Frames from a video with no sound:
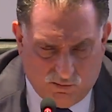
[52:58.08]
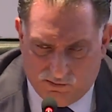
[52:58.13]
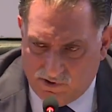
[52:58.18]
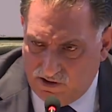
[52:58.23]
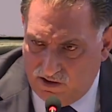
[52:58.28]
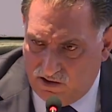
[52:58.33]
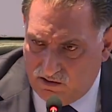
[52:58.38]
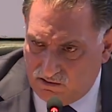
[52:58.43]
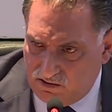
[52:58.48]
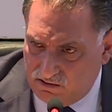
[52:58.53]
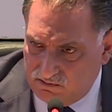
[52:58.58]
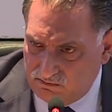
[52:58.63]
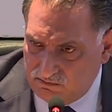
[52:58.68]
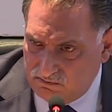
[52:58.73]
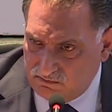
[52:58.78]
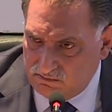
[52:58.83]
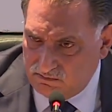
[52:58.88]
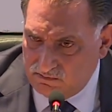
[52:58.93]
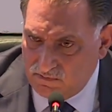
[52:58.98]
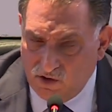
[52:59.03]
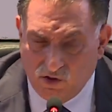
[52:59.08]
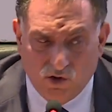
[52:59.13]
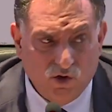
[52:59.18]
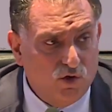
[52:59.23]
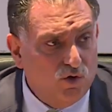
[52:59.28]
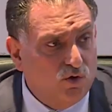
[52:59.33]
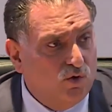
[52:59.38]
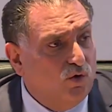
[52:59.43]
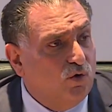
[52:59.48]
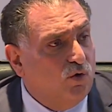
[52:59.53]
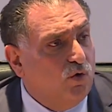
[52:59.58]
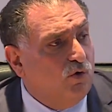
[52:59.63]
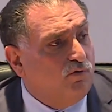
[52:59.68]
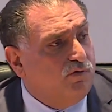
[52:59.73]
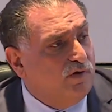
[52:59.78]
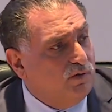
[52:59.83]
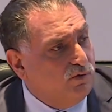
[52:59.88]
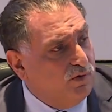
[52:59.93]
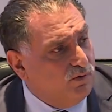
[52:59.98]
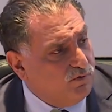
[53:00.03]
Temple Mount or anything.